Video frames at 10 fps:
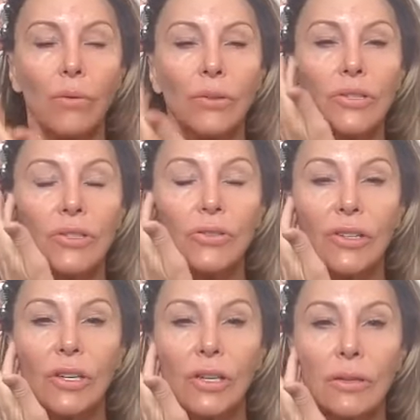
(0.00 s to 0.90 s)
we're
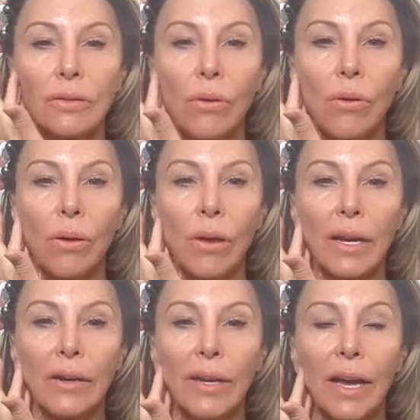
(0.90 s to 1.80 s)
stretching this whole
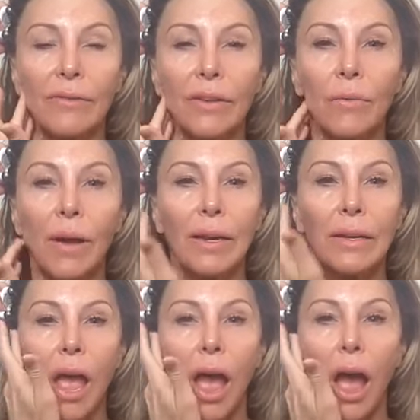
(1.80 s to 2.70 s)
area. If you want,